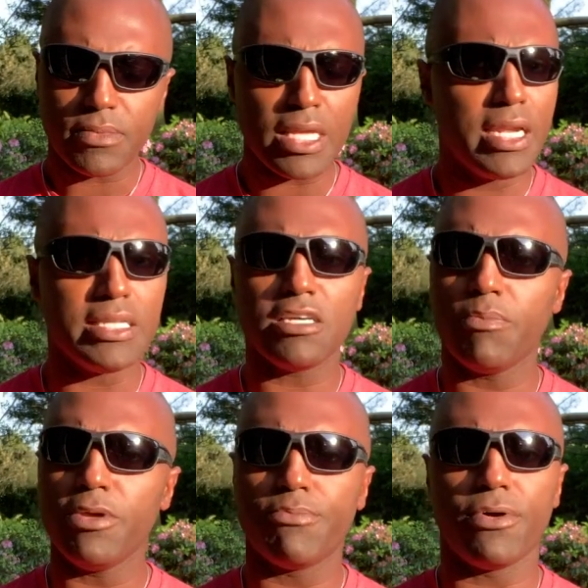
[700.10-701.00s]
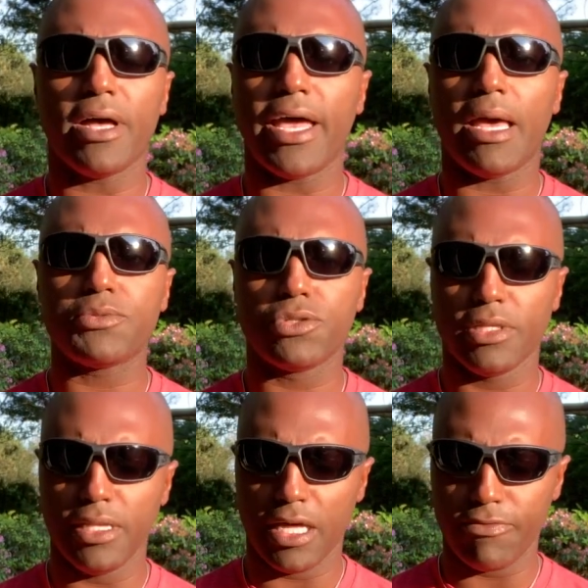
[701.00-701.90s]
I tell people, I
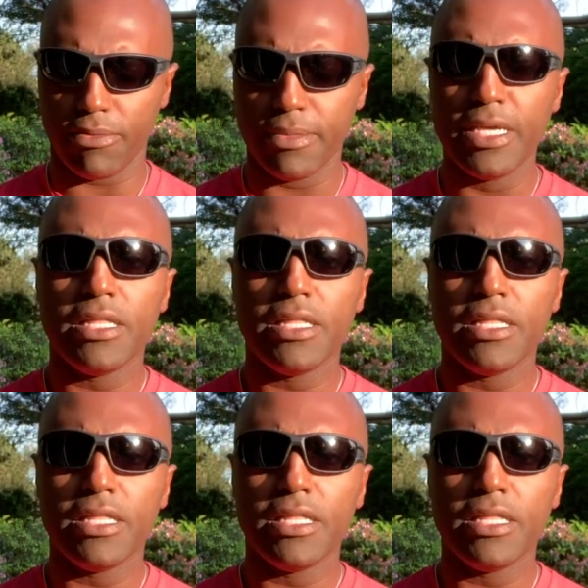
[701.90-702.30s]
absolutely love them.